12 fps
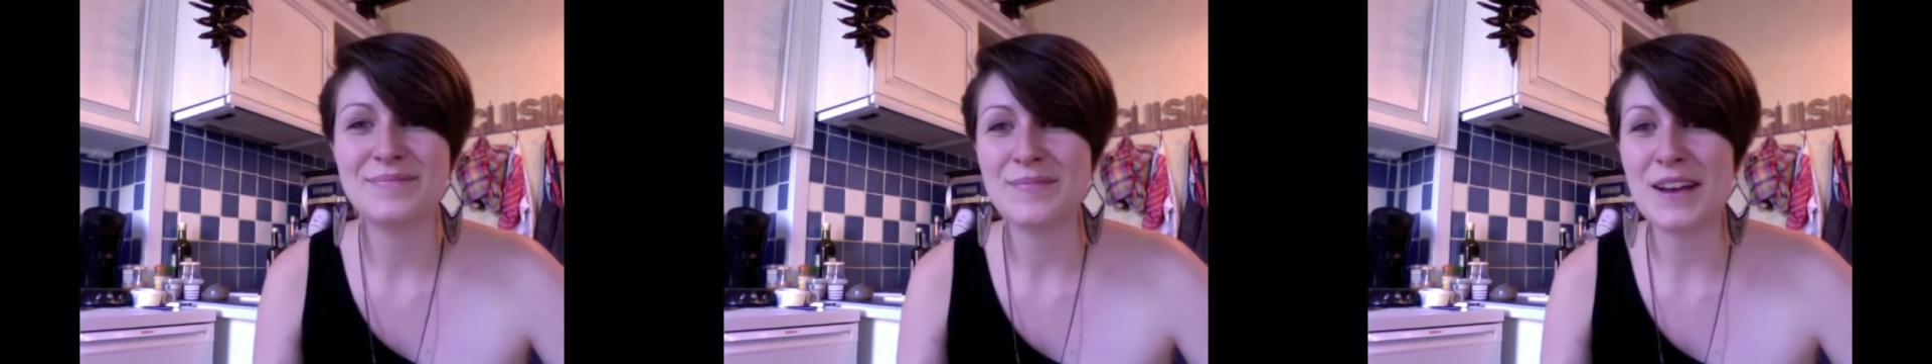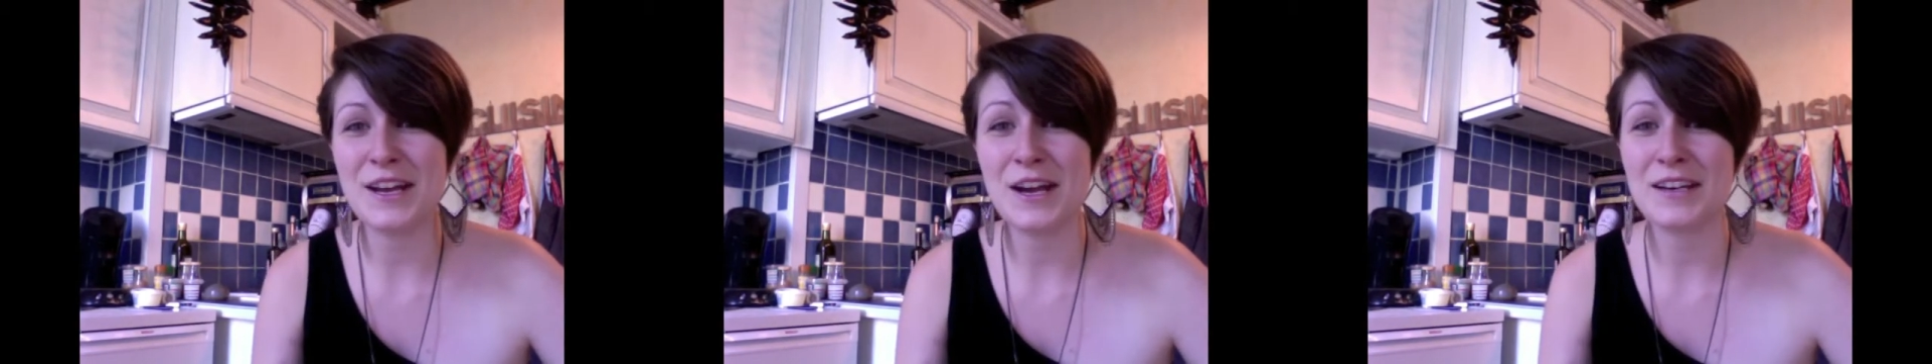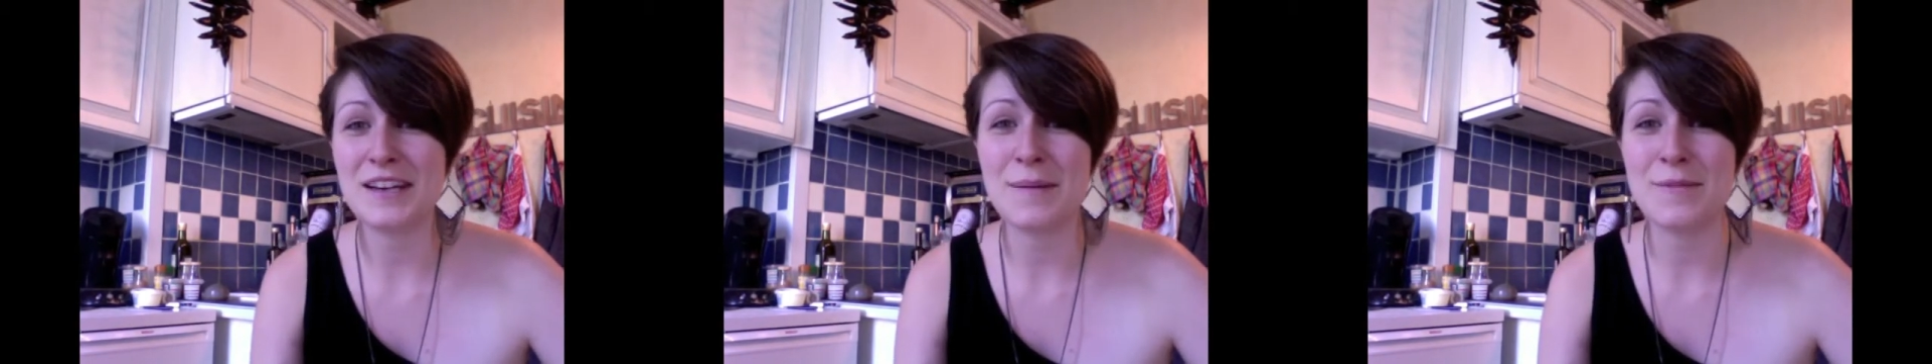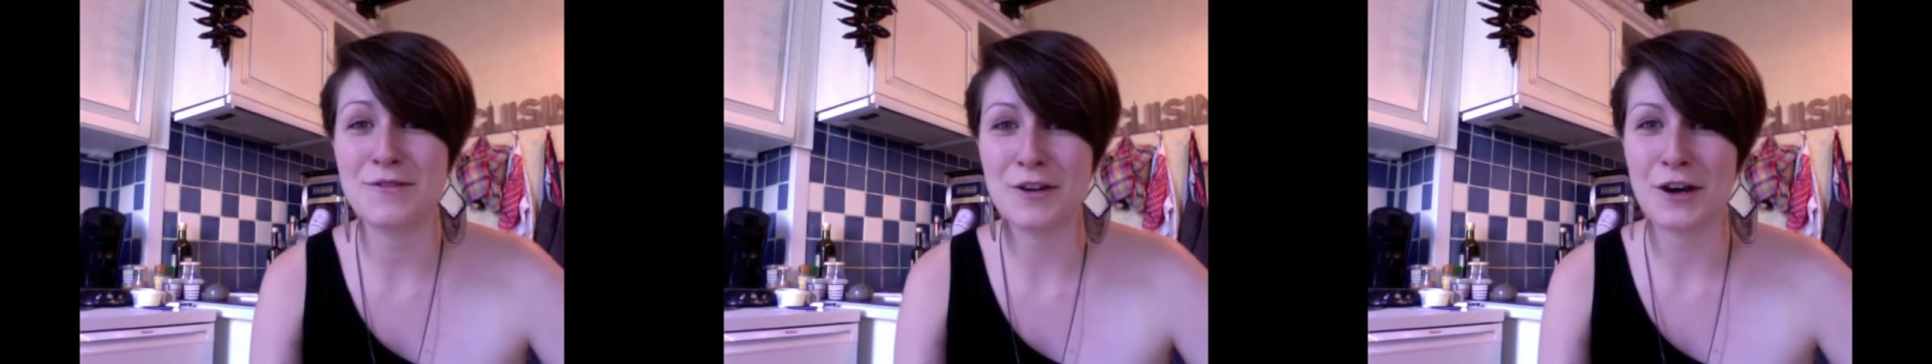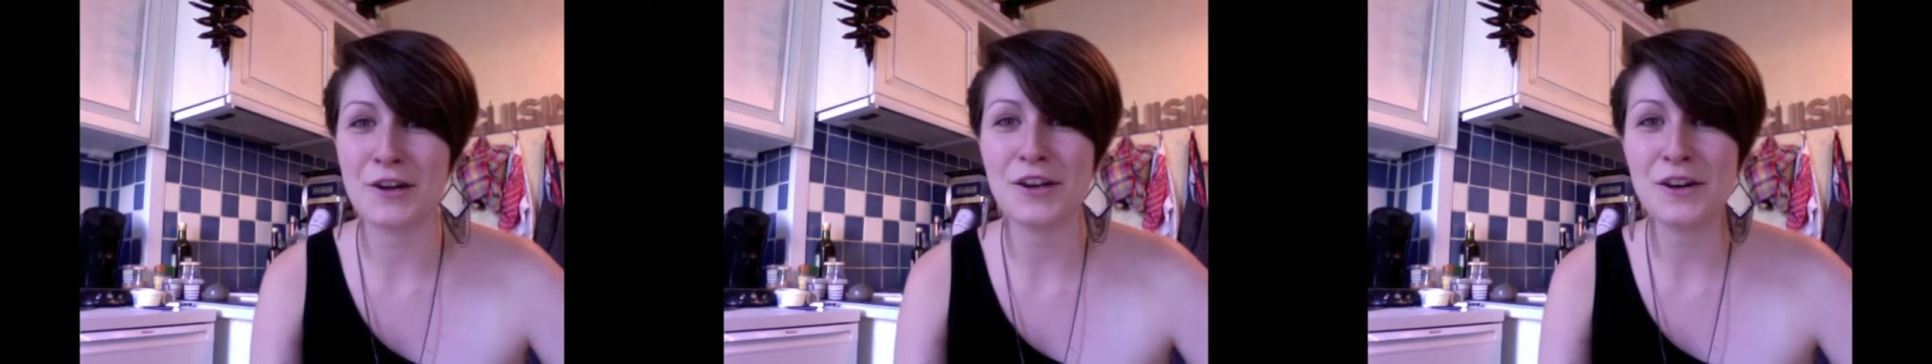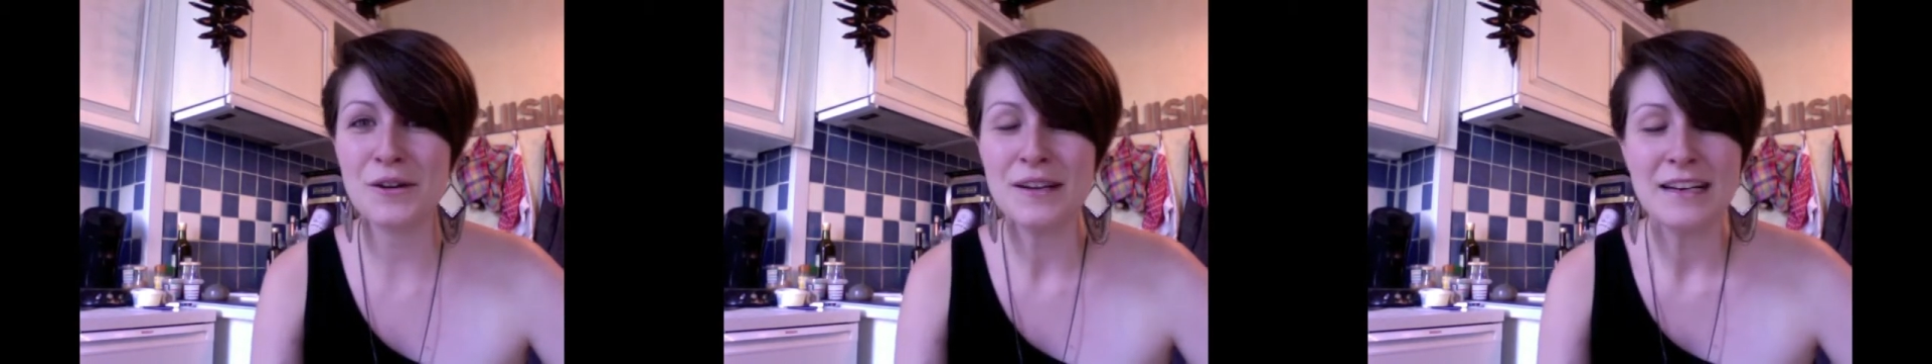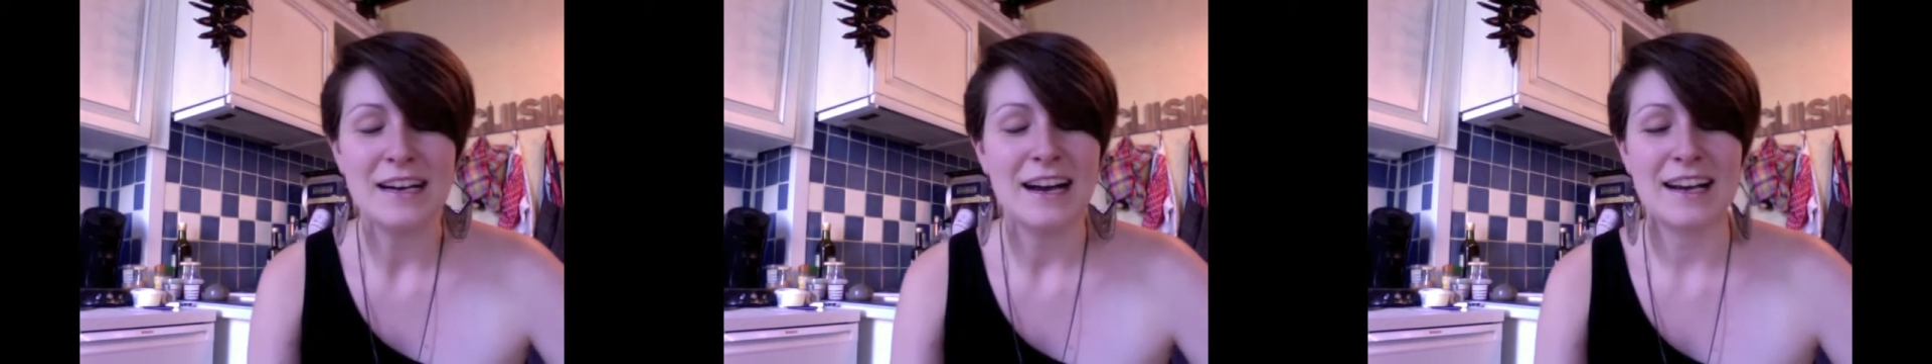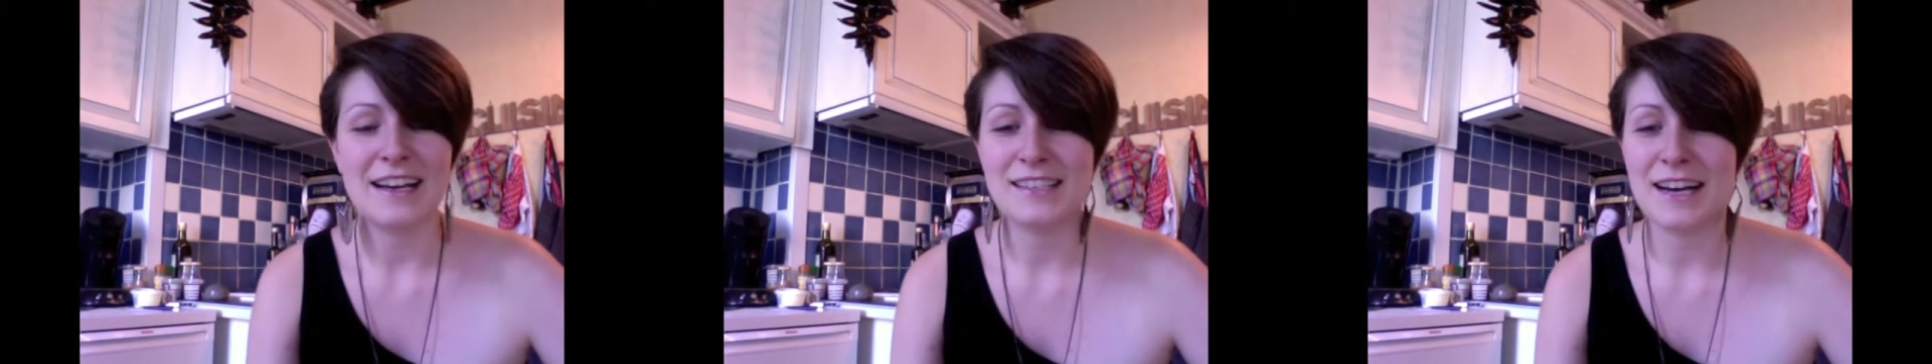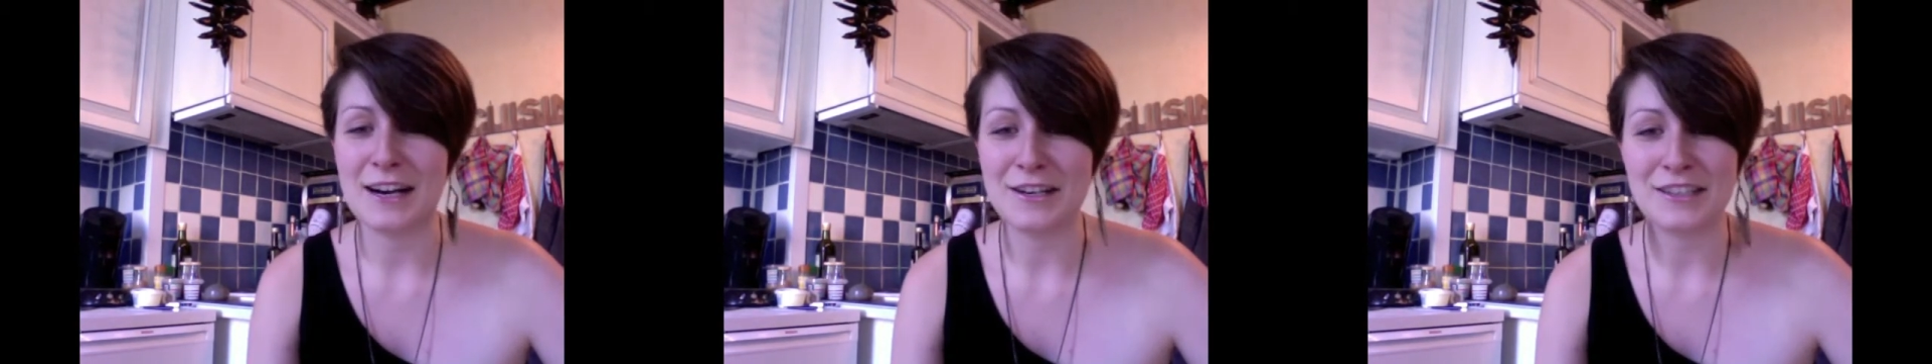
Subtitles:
any type of cardio, I get tired,